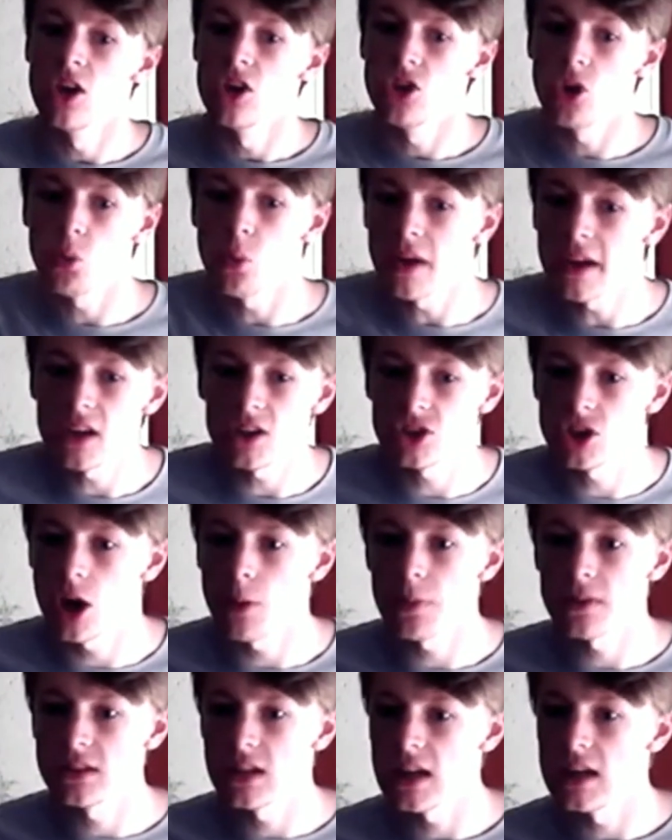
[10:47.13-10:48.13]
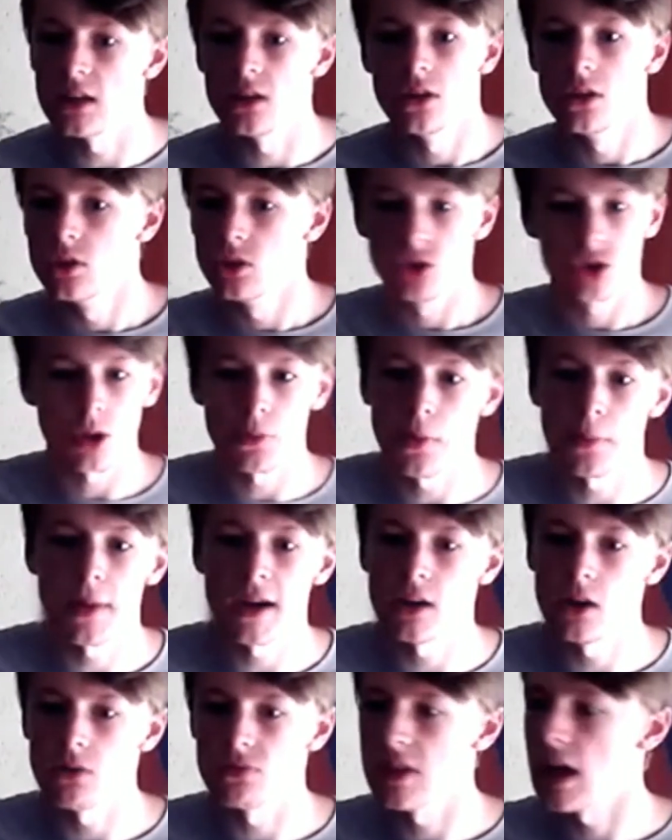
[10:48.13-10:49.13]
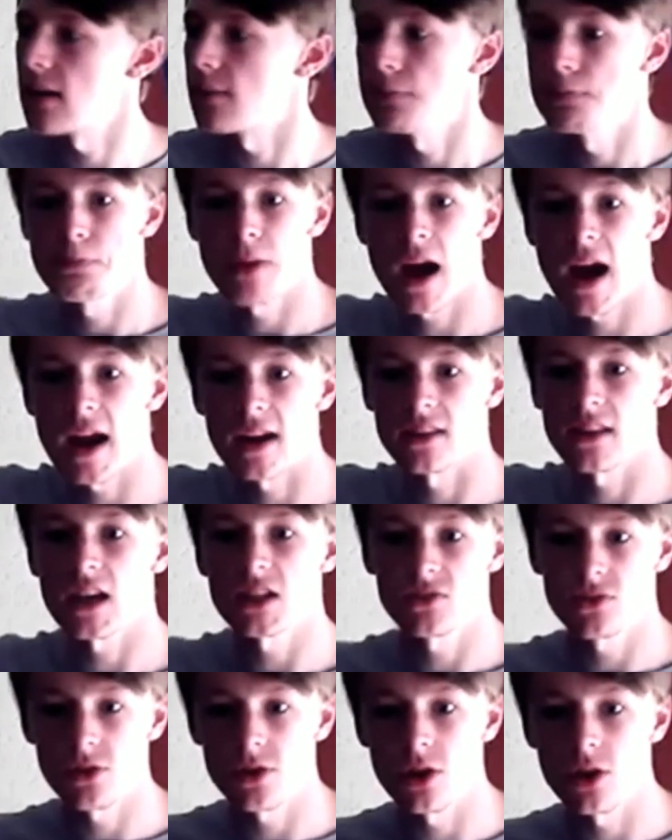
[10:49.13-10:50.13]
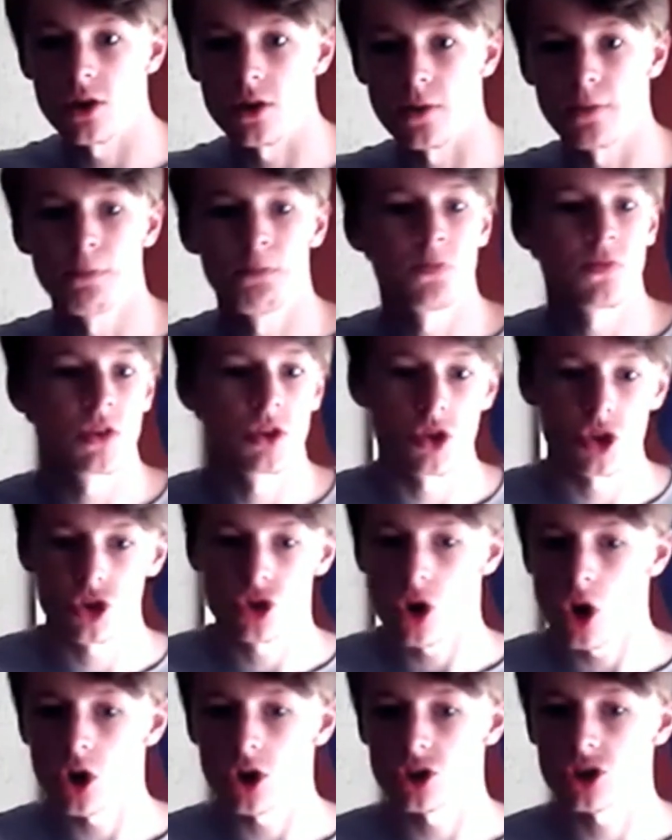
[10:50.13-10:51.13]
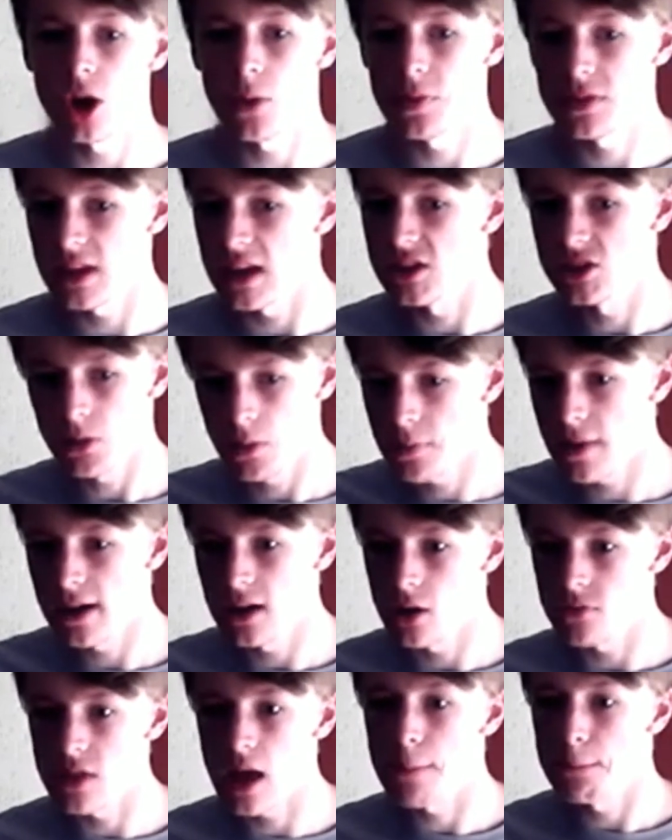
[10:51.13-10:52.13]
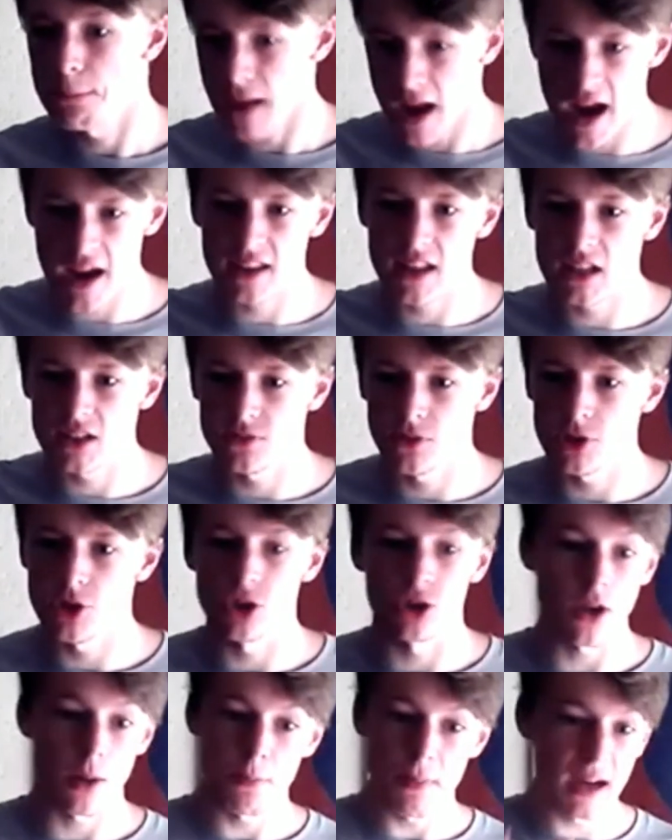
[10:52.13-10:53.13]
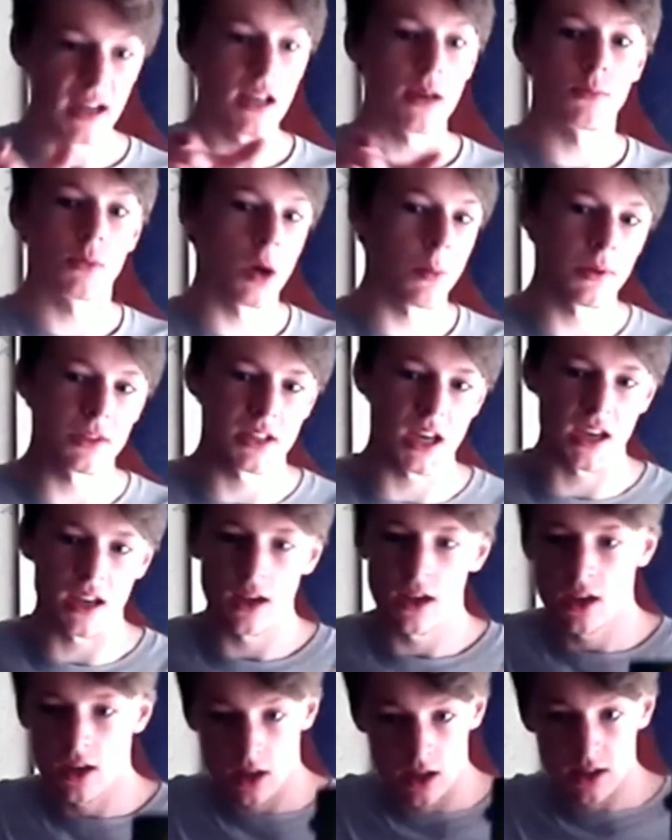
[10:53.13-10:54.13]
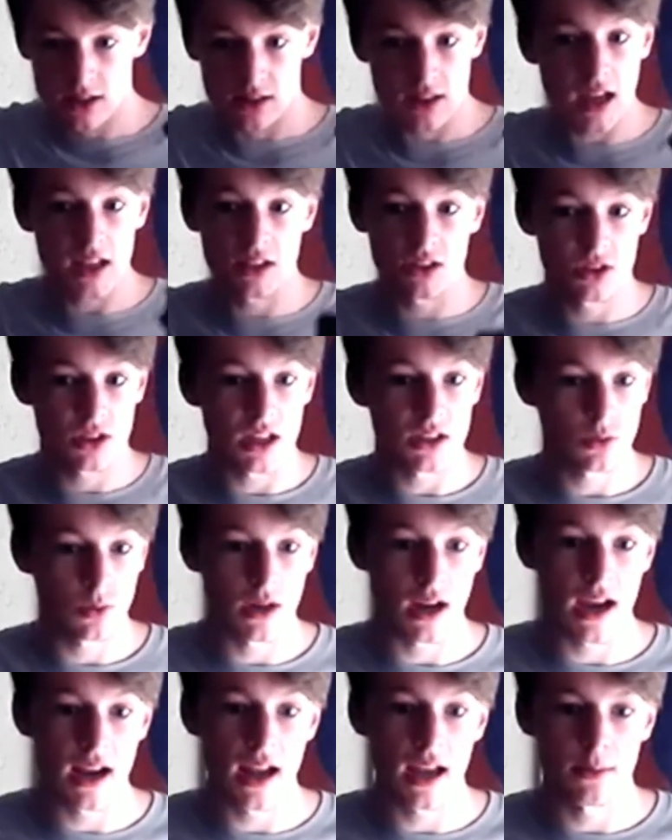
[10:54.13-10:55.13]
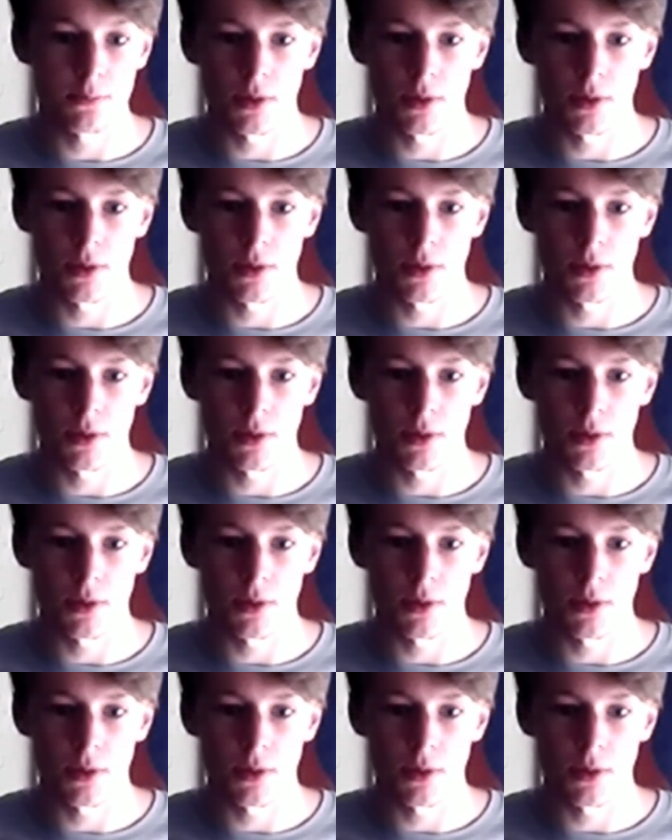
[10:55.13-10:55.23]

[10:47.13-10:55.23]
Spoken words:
The weakest cup of tea, someone might love that. Bang, that's for you. The strongest cup of tea, someone might love that. Bang, that's for you. The medium cup of tea, that's what I like.